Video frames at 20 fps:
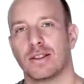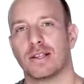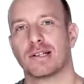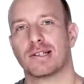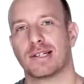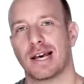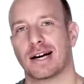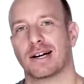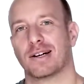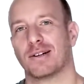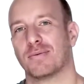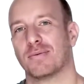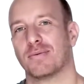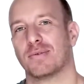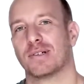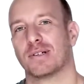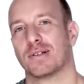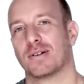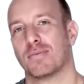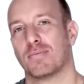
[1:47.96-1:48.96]
The
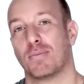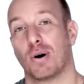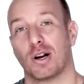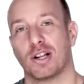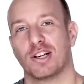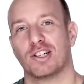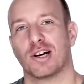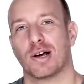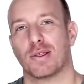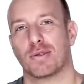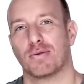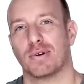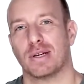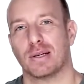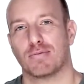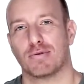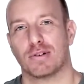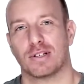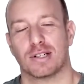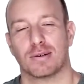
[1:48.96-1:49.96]
second PolyJet
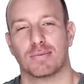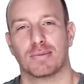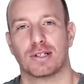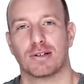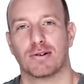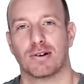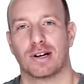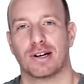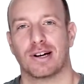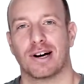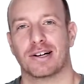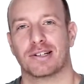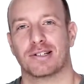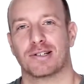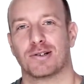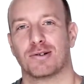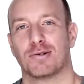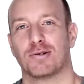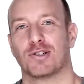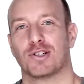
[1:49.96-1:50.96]
3D printing material I'd like
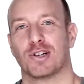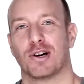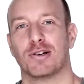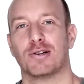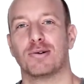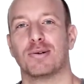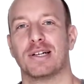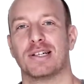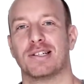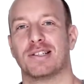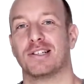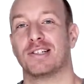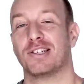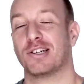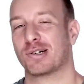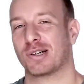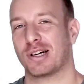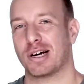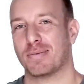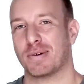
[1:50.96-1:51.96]
to show you is the
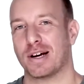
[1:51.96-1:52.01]
digital